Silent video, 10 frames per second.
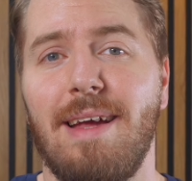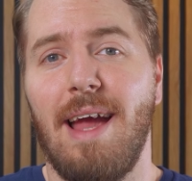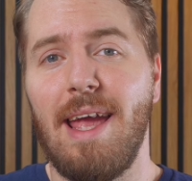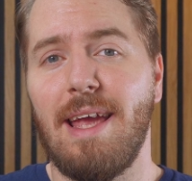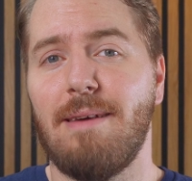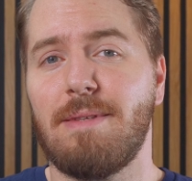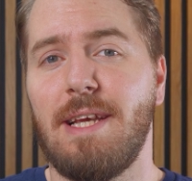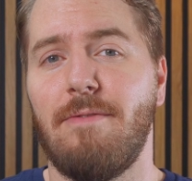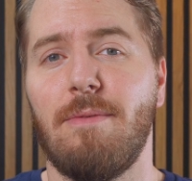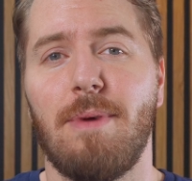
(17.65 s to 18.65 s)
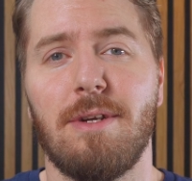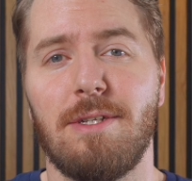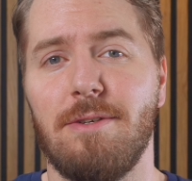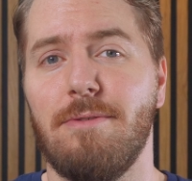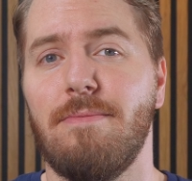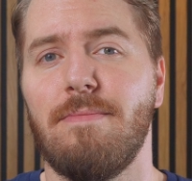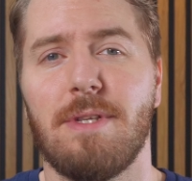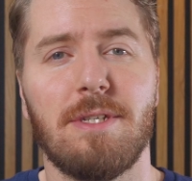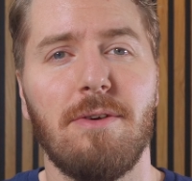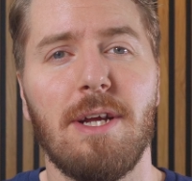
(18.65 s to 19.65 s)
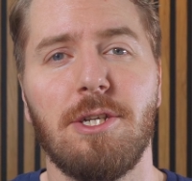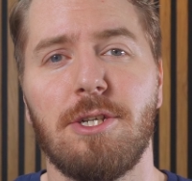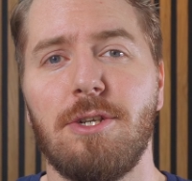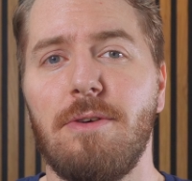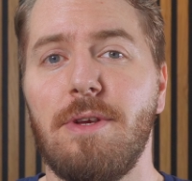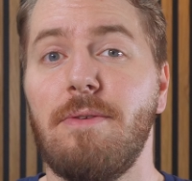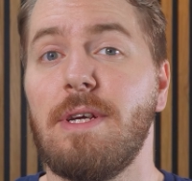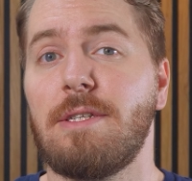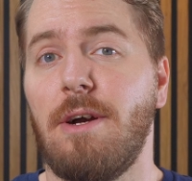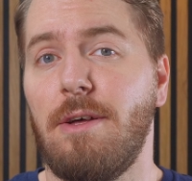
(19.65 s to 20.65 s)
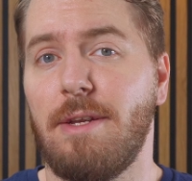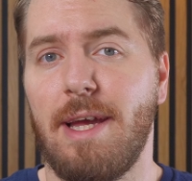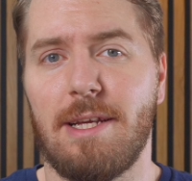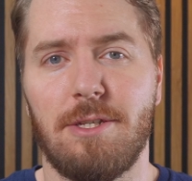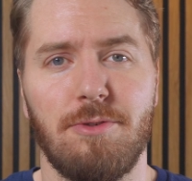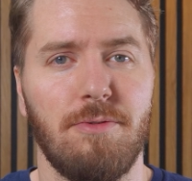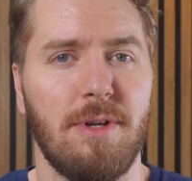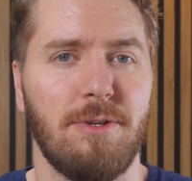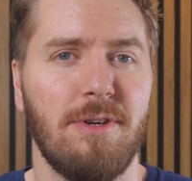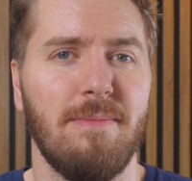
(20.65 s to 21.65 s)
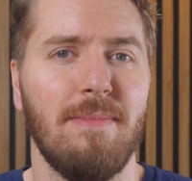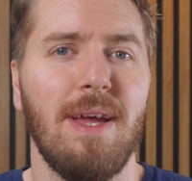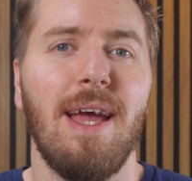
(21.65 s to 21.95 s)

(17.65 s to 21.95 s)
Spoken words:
Hey, I'm Sam from Barn2. The store I just showed you is called Extrude a Trim,